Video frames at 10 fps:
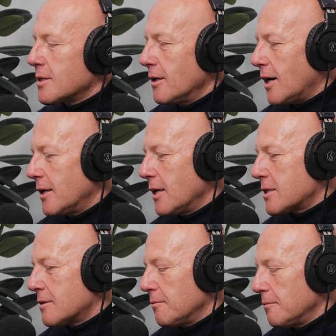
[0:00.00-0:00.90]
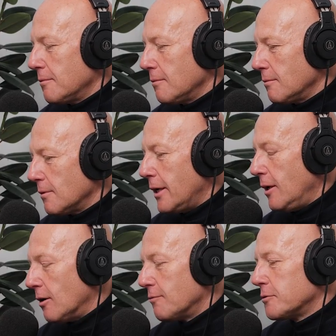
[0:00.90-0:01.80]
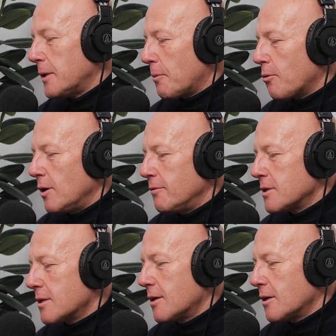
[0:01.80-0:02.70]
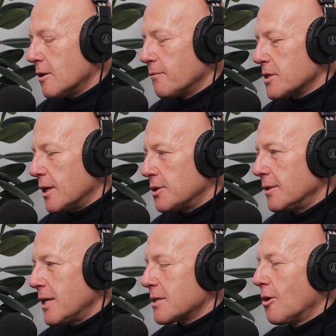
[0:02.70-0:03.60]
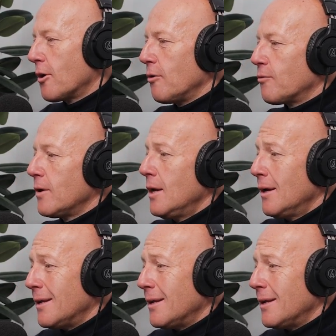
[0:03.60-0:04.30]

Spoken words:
Because I guess leading on from that previous conversation, there's a lot of